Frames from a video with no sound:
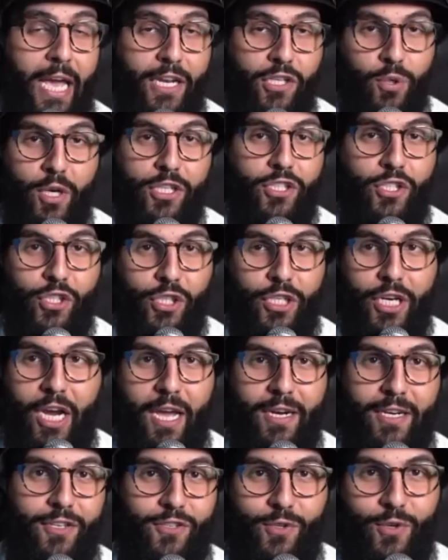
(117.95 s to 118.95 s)
trust your
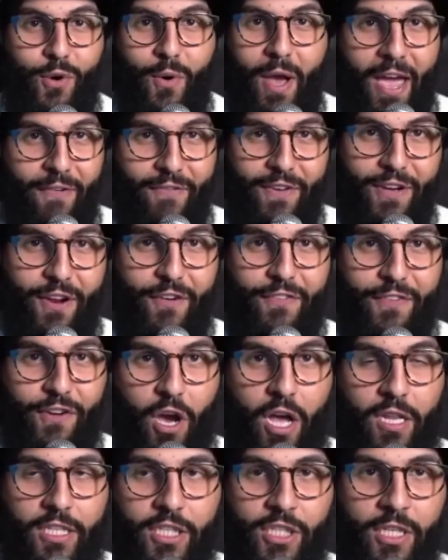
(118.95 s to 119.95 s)
gut because you don't have enough
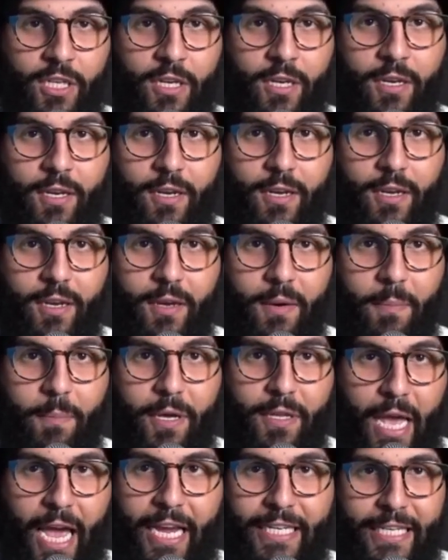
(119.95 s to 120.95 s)
knowledge,
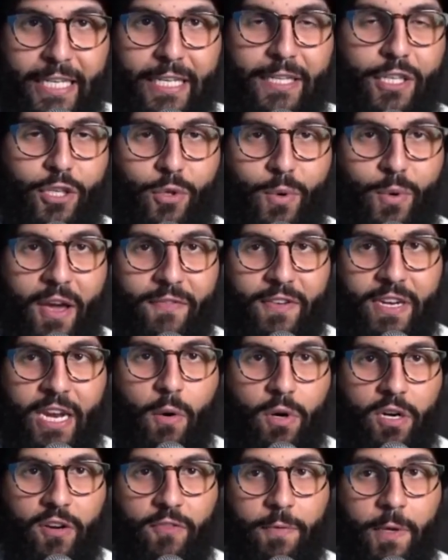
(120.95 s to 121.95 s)
but ideally you have a
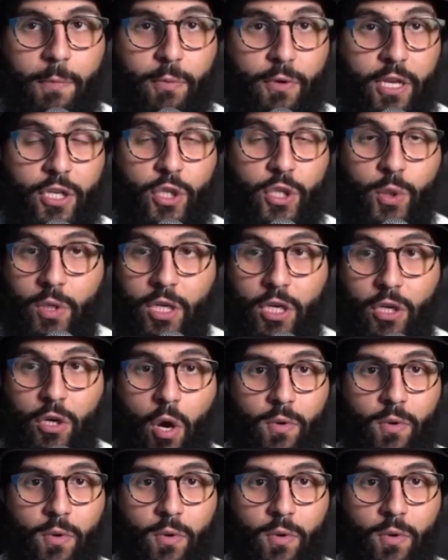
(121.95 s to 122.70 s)
network of people that you can go